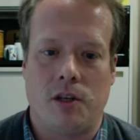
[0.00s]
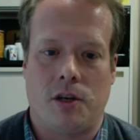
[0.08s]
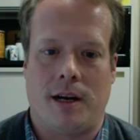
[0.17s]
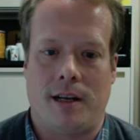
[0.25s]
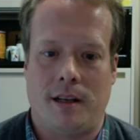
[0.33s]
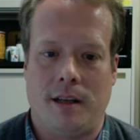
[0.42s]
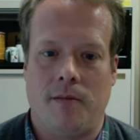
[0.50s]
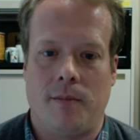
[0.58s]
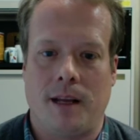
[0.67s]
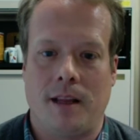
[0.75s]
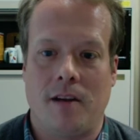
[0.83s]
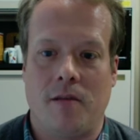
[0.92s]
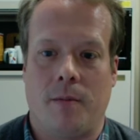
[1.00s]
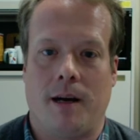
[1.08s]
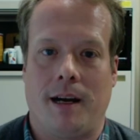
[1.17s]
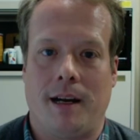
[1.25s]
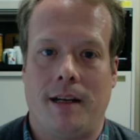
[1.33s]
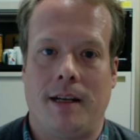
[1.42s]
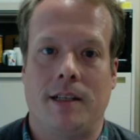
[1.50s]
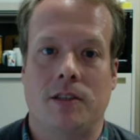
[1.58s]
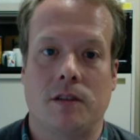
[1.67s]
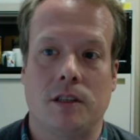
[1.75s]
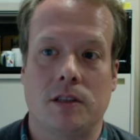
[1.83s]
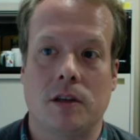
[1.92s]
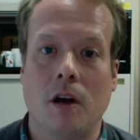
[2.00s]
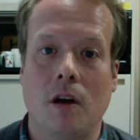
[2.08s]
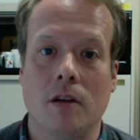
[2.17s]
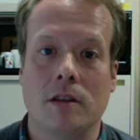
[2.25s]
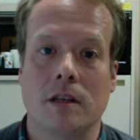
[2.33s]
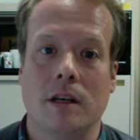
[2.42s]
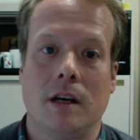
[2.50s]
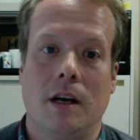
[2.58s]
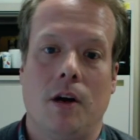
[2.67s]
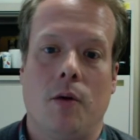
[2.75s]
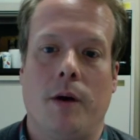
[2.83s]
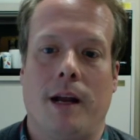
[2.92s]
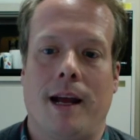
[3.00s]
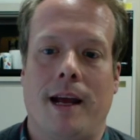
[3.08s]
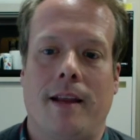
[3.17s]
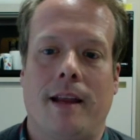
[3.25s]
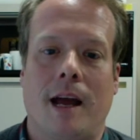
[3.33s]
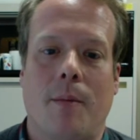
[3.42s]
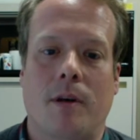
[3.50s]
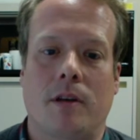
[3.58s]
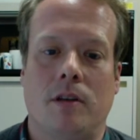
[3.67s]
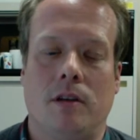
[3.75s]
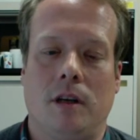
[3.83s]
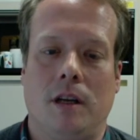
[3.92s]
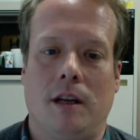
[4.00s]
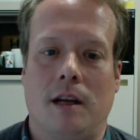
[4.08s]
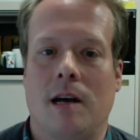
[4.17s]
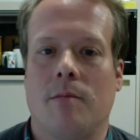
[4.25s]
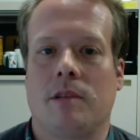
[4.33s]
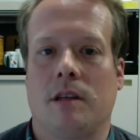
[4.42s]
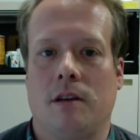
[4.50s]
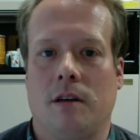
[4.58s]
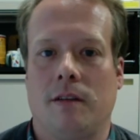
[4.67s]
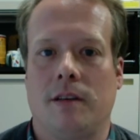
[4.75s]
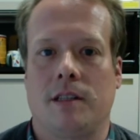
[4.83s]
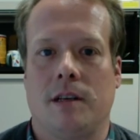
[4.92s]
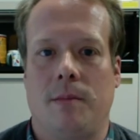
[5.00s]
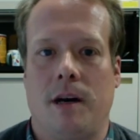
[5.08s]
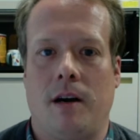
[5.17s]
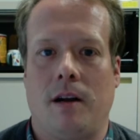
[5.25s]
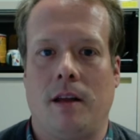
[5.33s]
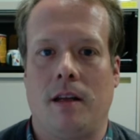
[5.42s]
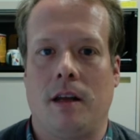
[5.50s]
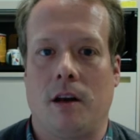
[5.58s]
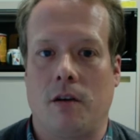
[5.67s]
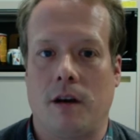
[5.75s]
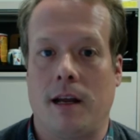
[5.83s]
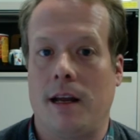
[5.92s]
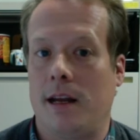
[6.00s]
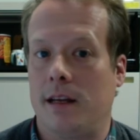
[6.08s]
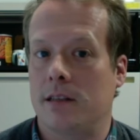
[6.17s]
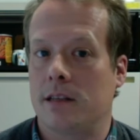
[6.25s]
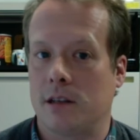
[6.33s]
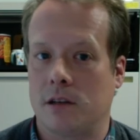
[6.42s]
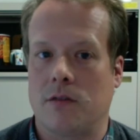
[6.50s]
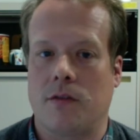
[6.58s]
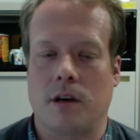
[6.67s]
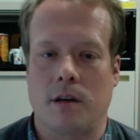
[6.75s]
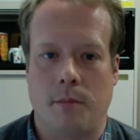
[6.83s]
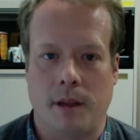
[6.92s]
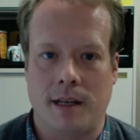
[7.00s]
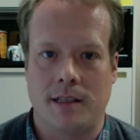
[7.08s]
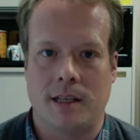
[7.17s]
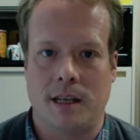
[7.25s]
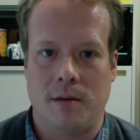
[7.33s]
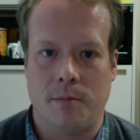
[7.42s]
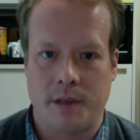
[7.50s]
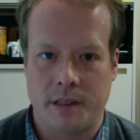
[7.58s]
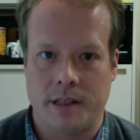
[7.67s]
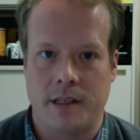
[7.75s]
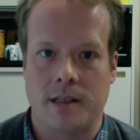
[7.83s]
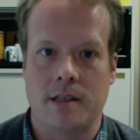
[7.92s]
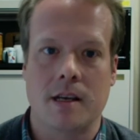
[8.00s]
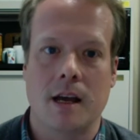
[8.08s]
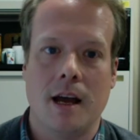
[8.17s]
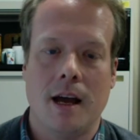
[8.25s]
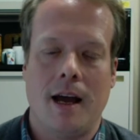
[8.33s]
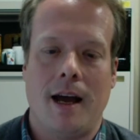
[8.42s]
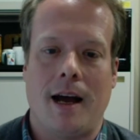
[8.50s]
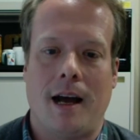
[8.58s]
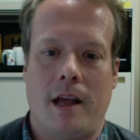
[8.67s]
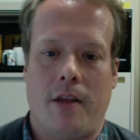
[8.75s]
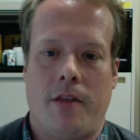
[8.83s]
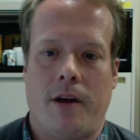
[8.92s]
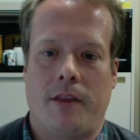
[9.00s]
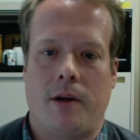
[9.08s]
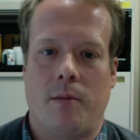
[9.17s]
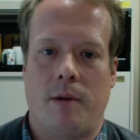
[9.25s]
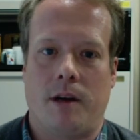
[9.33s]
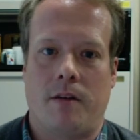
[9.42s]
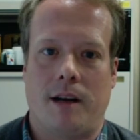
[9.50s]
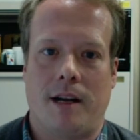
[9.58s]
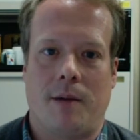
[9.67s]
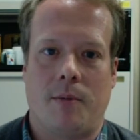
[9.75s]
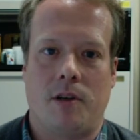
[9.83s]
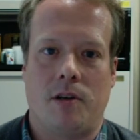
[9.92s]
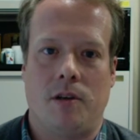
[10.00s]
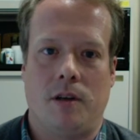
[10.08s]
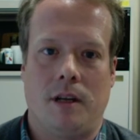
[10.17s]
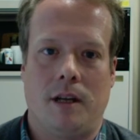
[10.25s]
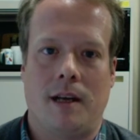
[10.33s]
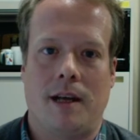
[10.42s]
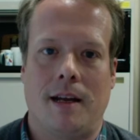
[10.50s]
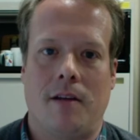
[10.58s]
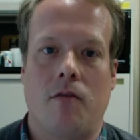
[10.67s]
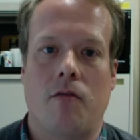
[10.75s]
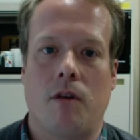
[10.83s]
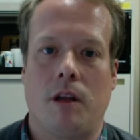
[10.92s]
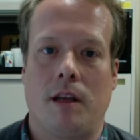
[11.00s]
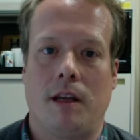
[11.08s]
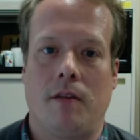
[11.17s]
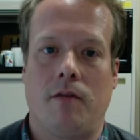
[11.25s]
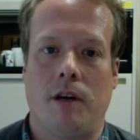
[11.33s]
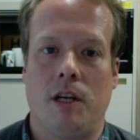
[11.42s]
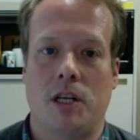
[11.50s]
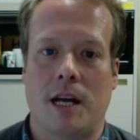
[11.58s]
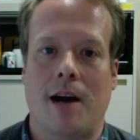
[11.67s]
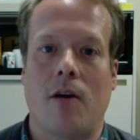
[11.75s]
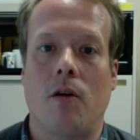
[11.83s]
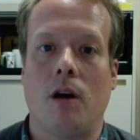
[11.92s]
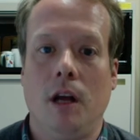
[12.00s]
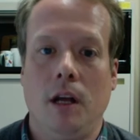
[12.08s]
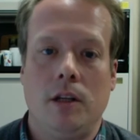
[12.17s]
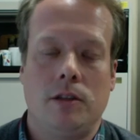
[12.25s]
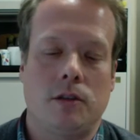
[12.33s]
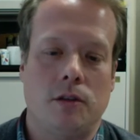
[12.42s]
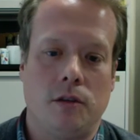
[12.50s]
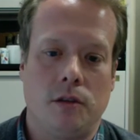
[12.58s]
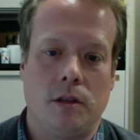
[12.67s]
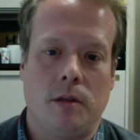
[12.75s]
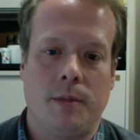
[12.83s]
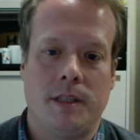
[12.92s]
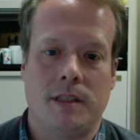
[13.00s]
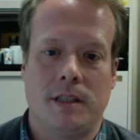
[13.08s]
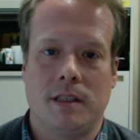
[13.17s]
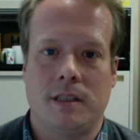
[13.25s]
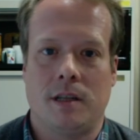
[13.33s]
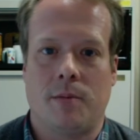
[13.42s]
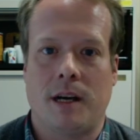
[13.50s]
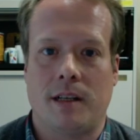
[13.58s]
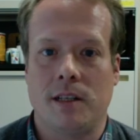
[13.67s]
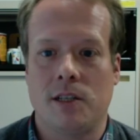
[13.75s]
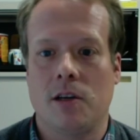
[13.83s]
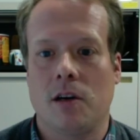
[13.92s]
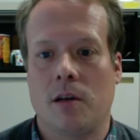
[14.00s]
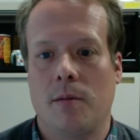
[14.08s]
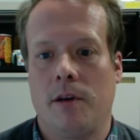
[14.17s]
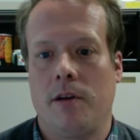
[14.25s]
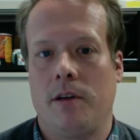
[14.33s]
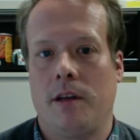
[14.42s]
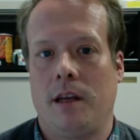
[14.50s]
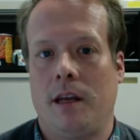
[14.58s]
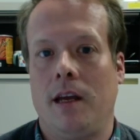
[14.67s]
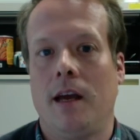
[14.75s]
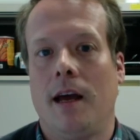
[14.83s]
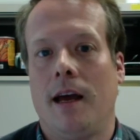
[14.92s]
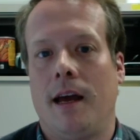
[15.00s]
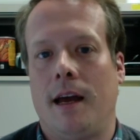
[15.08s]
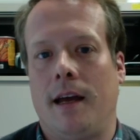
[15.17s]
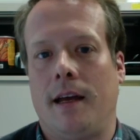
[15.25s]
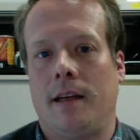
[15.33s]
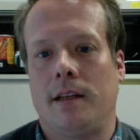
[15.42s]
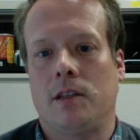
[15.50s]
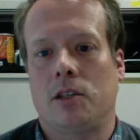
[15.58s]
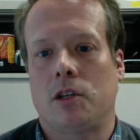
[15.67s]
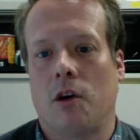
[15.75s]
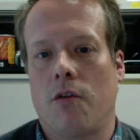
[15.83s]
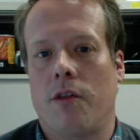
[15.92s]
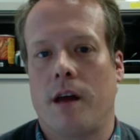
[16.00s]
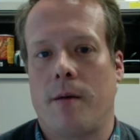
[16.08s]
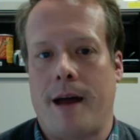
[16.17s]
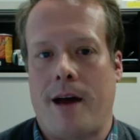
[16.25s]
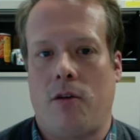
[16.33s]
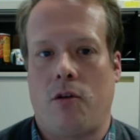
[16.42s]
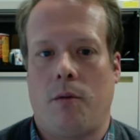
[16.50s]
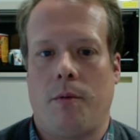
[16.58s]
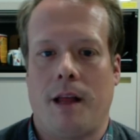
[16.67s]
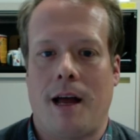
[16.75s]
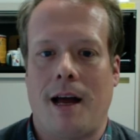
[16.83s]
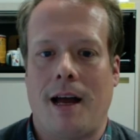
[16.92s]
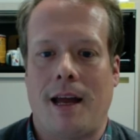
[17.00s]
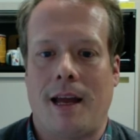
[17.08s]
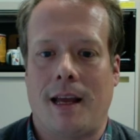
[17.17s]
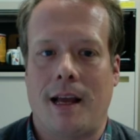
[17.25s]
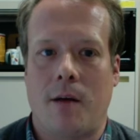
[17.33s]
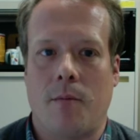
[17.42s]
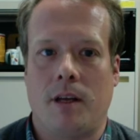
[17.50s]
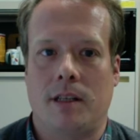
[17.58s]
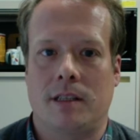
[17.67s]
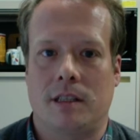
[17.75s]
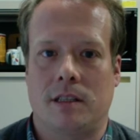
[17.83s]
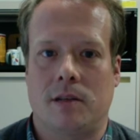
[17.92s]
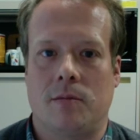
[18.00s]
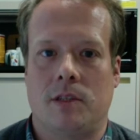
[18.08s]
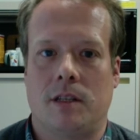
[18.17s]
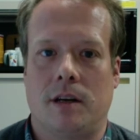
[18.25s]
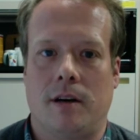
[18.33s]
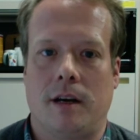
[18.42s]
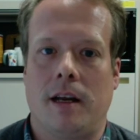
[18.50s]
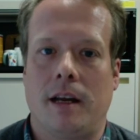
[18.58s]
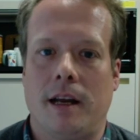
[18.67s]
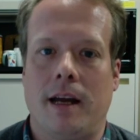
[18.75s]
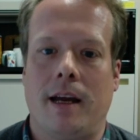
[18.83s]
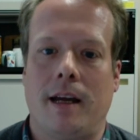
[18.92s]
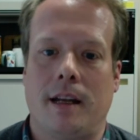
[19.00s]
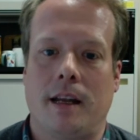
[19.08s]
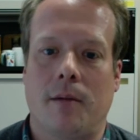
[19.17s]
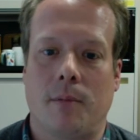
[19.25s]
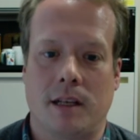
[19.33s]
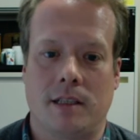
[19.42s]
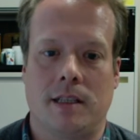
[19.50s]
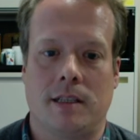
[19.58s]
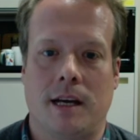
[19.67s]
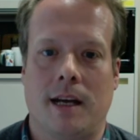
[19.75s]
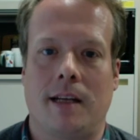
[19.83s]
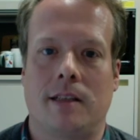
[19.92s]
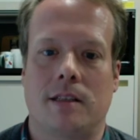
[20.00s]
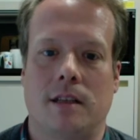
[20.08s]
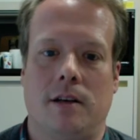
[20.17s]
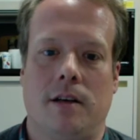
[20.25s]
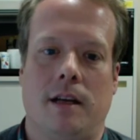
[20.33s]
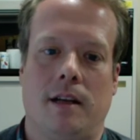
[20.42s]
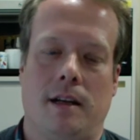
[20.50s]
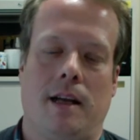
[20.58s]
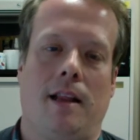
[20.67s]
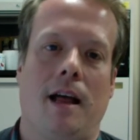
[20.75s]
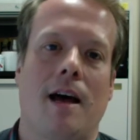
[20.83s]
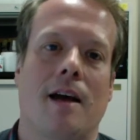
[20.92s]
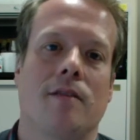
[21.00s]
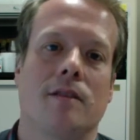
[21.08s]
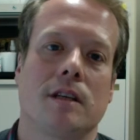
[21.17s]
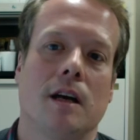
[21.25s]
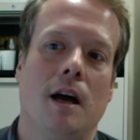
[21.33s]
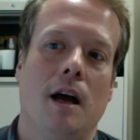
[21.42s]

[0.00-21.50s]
try to live my life by. And as a result, when I had the opportunity to come to the University of Maryland and create a Center for Complexity in Business, I thought that would be a great opportunity to kind of really reach out to the business and the practitioner community and show them how to apply complex systems theory and complexity science to their day to day lives.